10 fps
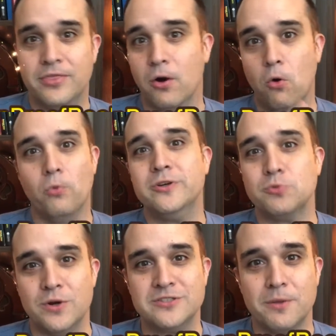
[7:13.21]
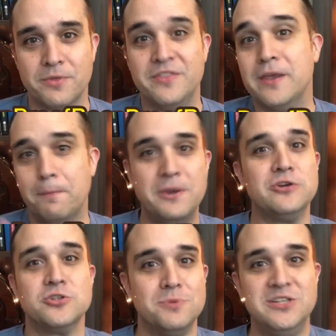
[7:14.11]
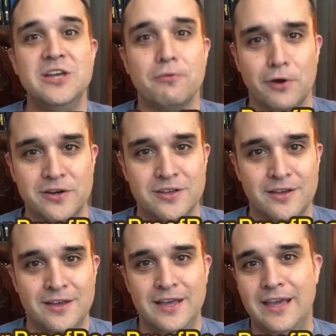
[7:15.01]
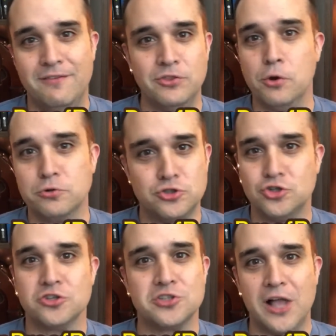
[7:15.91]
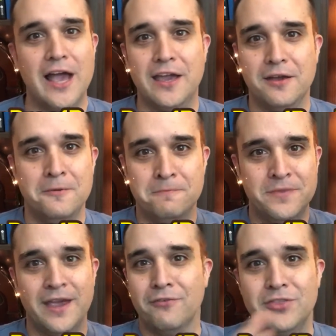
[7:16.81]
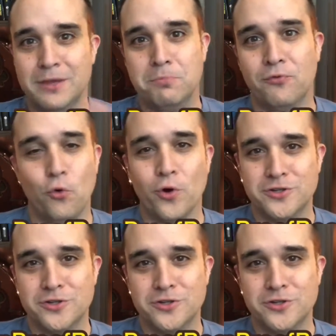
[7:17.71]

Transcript: They'll always want something that appears to be different, even though it's just like everything before.